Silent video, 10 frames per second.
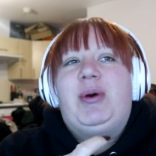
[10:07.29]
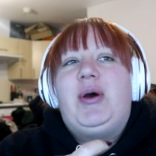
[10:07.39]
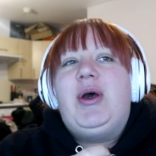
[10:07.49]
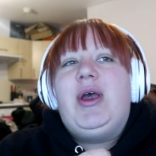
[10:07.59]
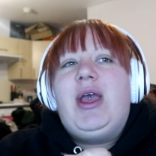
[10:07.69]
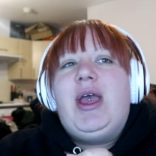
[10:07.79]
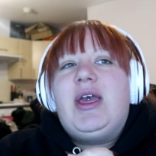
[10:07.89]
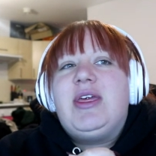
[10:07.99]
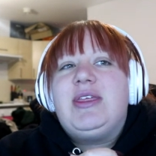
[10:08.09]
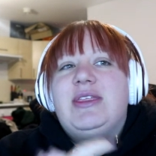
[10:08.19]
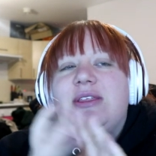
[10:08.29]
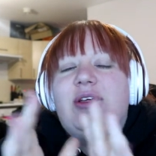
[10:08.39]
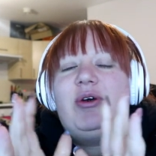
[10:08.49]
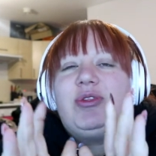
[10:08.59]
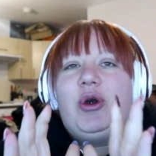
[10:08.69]
But
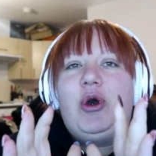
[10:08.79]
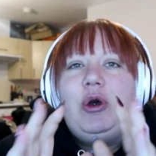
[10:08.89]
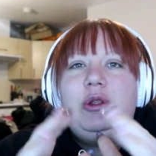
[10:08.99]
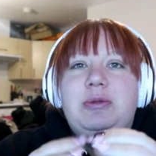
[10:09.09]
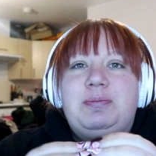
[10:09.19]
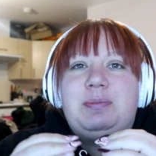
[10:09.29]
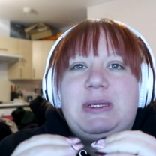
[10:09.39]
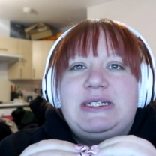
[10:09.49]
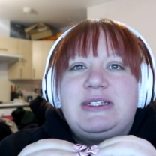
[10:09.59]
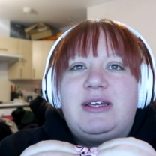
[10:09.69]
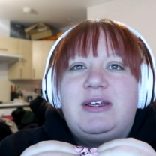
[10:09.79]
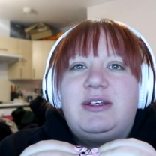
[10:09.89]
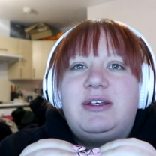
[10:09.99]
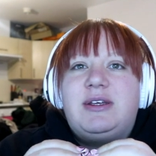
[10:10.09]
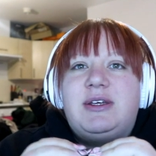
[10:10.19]
the, uh, the whole
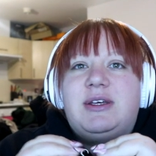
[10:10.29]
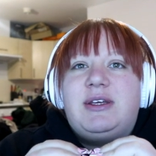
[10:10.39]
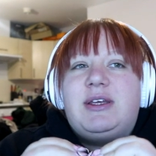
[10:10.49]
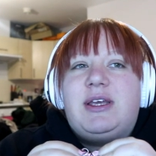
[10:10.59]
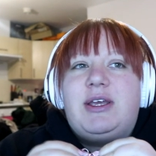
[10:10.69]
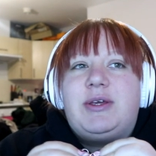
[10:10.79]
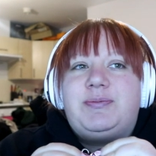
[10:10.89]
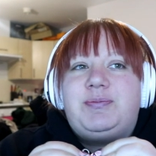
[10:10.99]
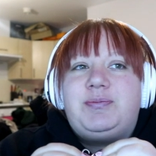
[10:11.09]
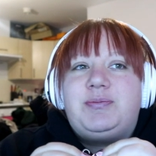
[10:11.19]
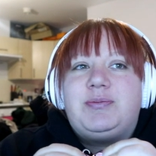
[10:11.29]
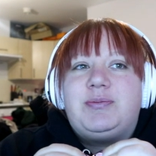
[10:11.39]
Peeta um,